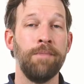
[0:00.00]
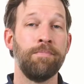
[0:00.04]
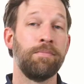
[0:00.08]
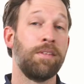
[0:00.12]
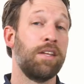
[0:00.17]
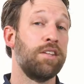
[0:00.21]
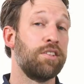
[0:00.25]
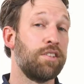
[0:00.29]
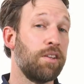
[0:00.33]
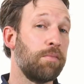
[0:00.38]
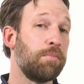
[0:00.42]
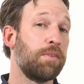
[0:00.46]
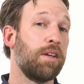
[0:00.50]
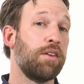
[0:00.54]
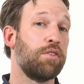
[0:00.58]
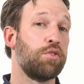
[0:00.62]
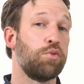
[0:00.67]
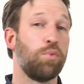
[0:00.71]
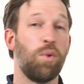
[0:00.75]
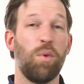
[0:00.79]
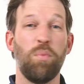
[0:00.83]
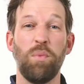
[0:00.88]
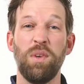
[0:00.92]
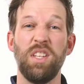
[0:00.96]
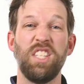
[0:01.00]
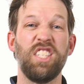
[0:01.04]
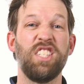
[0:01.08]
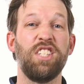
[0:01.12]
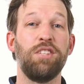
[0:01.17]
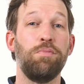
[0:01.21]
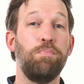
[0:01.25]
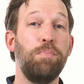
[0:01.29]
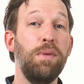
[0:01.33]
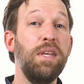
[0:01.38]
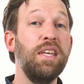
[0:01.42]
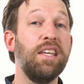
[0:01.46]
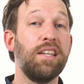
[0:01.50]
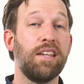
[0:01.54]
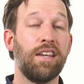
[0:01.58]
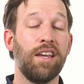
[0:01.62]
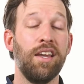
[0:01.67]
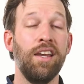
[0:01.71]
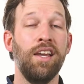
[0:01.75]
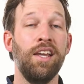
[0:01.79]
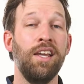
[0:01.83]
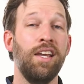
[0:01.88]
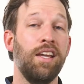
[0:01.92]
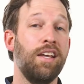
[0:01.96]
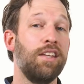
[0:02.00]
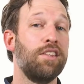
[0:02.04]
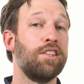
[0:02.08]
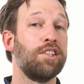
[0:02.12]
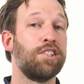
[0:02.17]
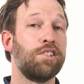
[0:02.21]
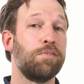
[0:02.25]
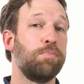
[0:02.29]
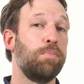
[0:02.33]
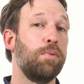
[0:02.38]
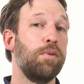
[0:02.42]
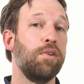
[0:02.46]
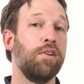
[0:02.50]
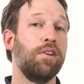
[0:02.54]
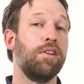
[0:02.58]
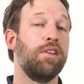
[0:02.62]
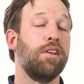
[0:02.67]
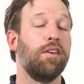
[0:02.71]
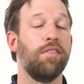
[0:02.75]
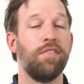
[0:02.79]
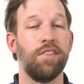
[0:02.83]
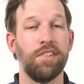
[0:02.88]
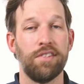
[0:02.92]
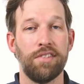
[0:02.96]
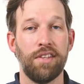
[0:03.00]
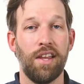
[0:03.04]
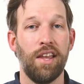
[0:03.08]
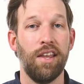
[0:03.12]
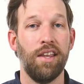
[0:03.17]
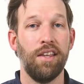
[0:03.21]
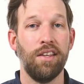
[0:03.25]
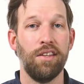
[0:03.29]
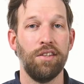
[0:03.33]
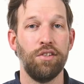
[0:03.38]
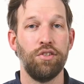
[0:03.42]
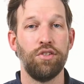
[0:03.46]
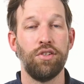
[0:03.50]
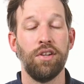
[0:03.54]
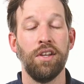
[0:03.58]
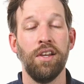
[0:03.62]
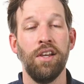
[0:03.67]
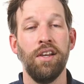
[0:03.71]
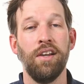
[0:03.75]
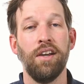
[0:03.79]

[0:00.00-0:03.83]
And sometimes when we speak in the spirit of this age,